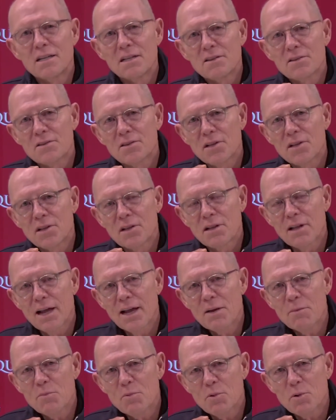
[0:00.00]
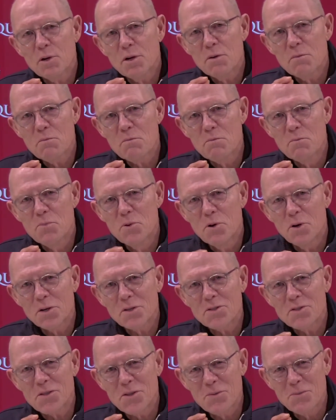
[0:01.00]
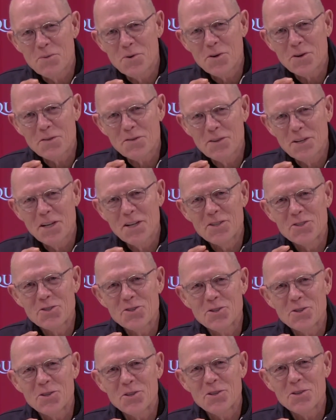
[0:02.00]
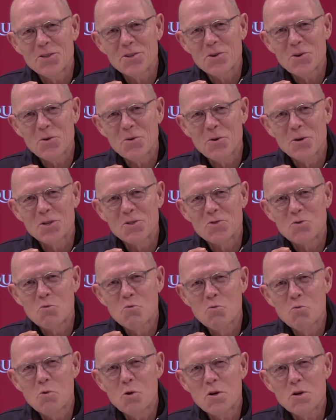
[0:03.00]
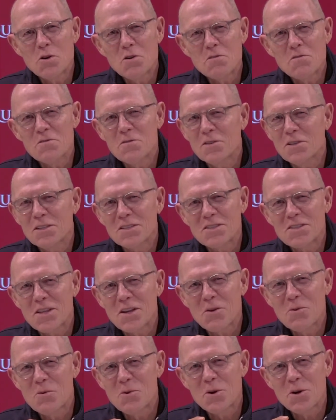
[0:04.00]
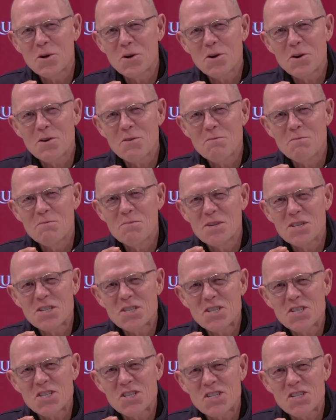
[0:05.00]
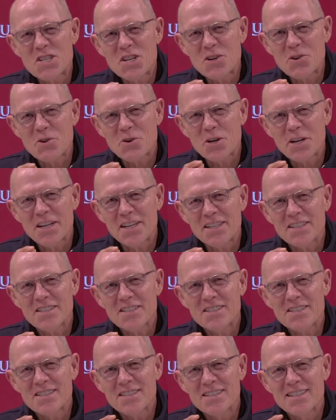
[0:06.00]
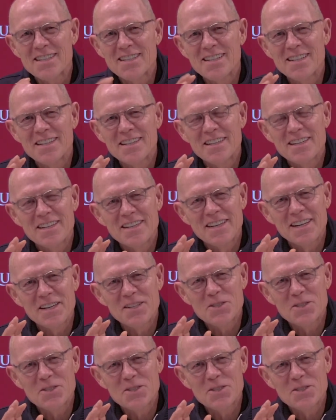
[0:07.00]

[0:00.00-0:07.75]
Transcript: the library books, the book of nature, were as wonderful as they were mysterious. And